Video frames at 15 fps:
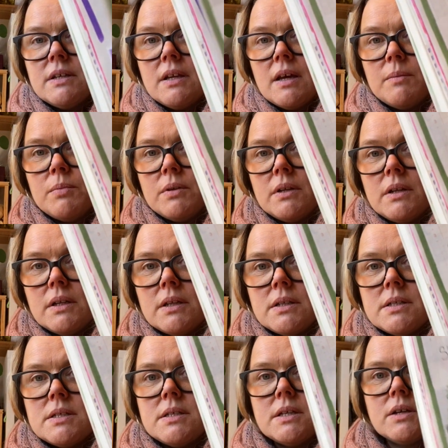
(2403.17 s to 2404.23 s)
I put a little
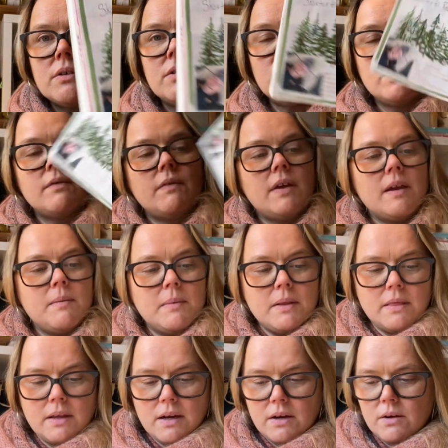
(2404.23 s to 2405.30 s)
sticker of him
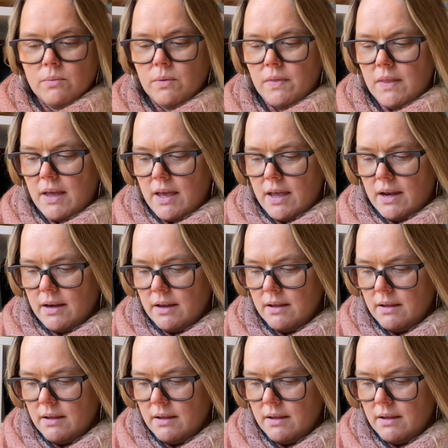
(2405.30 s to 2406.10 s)
in there with the hat.